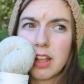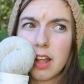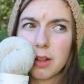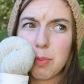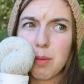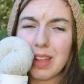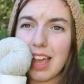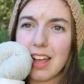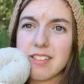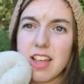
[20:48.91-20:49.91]
I'll probably
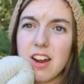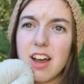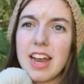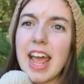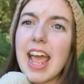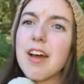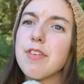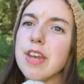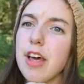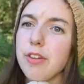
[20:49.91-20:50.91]
cast that on. I have
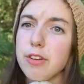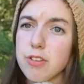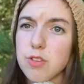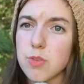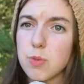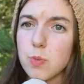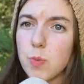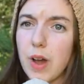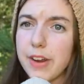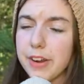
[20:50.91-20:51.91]
another
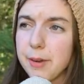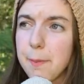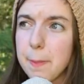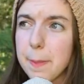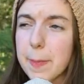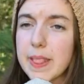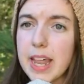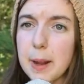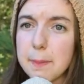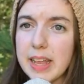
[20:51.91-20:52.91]
sweater
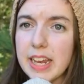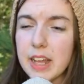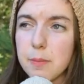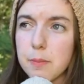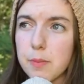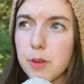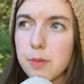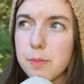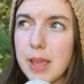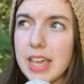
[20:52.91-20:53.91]
that I'm planning on
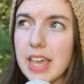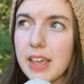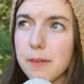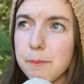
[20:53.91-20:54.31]
making.